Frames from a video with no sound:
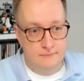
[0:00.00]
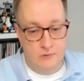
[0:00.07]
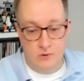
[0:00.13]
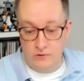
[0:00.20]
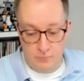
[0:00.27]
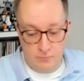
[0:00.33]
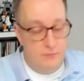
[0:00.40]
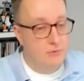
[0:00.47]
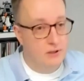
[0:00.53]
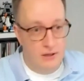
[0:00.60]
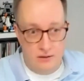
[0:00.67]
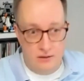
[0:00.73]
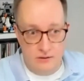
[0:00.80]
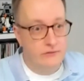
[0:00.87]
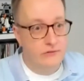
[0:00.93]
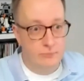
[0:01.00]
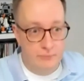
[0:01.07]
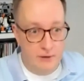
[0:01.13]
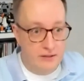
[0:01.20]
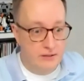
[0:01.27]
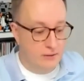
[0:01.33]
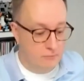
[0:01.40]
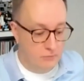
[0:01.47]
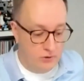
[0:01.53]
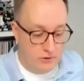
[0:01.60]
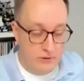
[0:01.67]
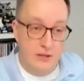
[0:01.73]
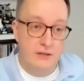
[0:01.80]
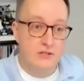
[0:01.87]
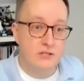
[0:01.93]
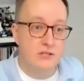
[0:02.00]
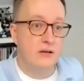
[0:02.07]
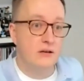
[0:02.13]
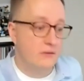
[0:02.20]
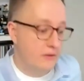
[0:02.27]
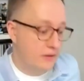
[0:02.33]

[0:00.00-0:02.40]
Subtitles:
Because people are expecting modern HR,